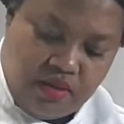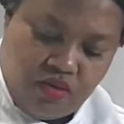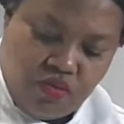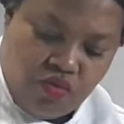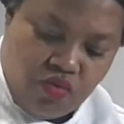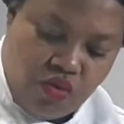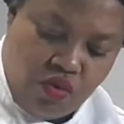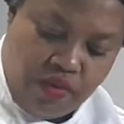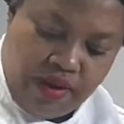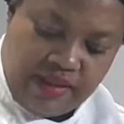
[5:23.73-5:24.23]

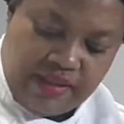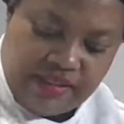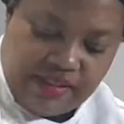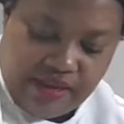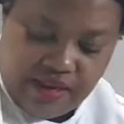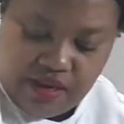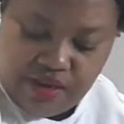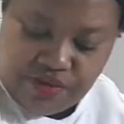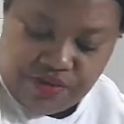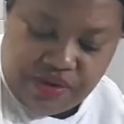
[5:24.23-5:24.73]
We want
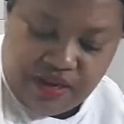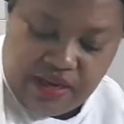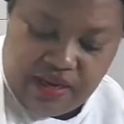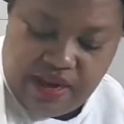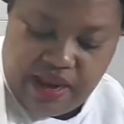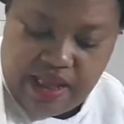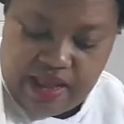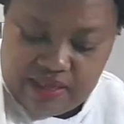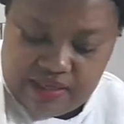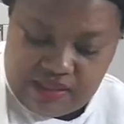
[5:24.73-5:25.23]
a really
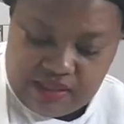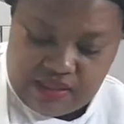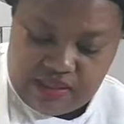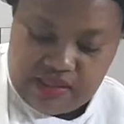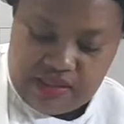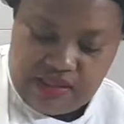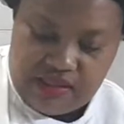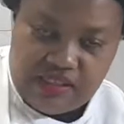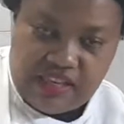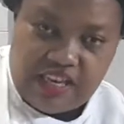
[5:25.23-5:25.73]
nice
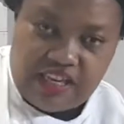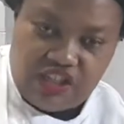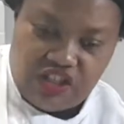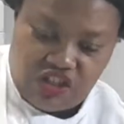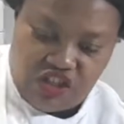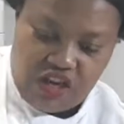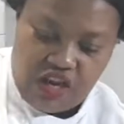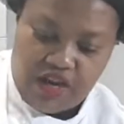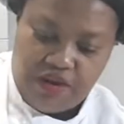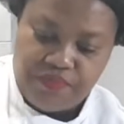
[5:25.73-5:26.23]

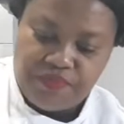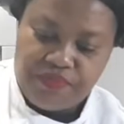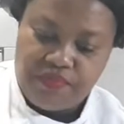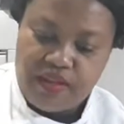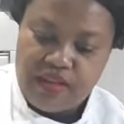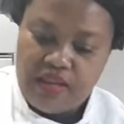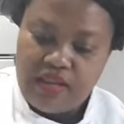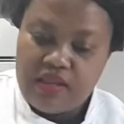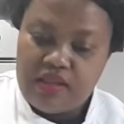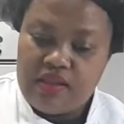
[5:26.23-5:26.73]
texture.
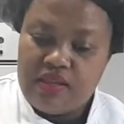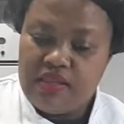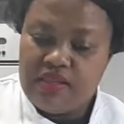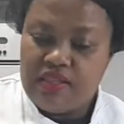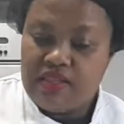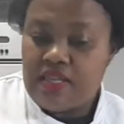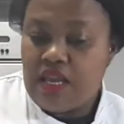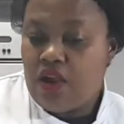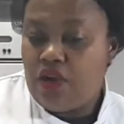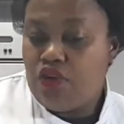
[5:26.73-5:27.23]
This
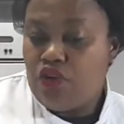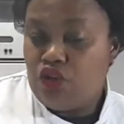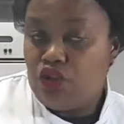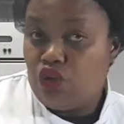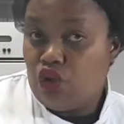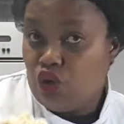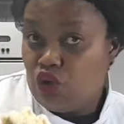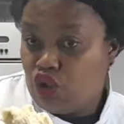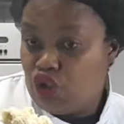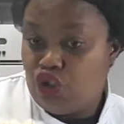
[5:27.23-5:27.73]
is how your
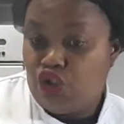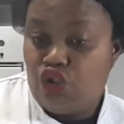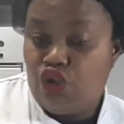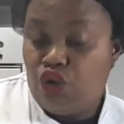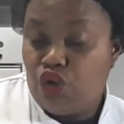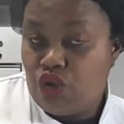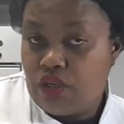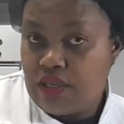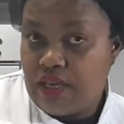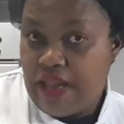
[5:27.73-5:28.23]
dough should
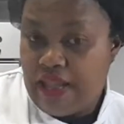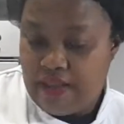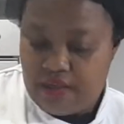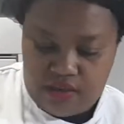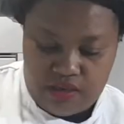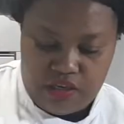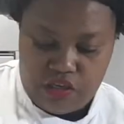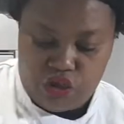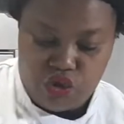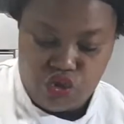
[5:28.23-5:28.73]
look like.
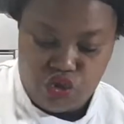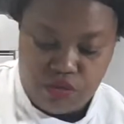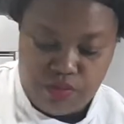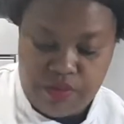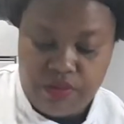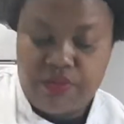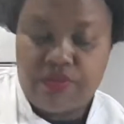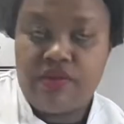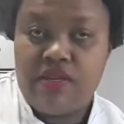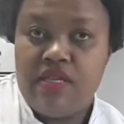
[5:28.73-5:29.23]
It should be
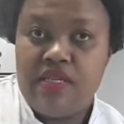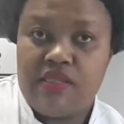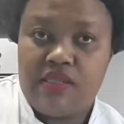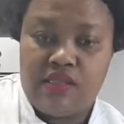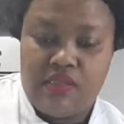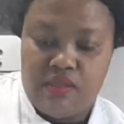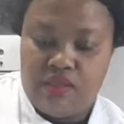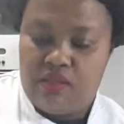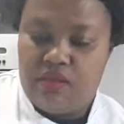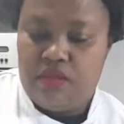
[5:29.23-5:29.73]
really
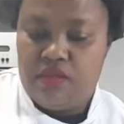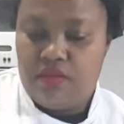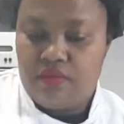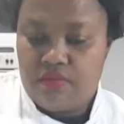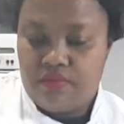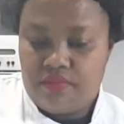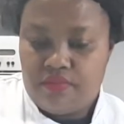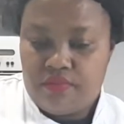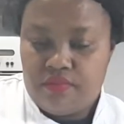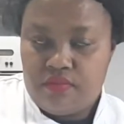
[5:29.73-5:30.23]
sticky,
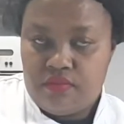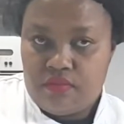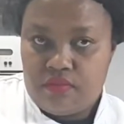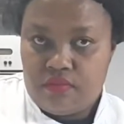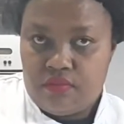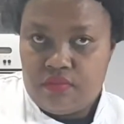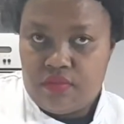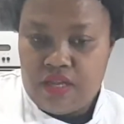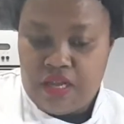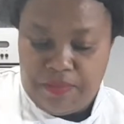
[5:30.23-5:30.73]

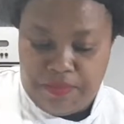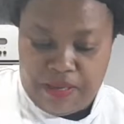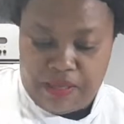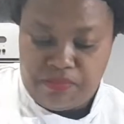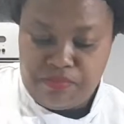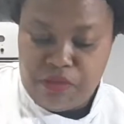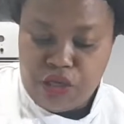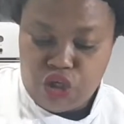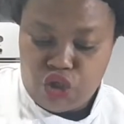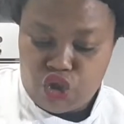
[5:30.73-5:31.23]
but
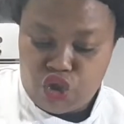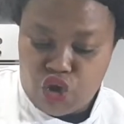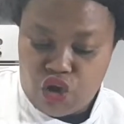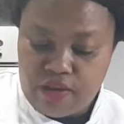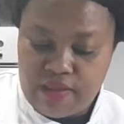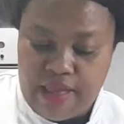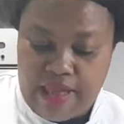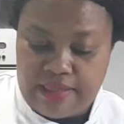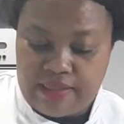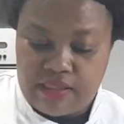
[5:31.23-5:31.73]
make sure
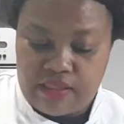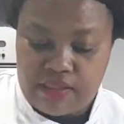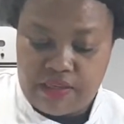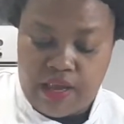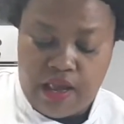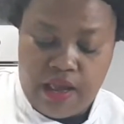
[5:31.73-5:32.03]
that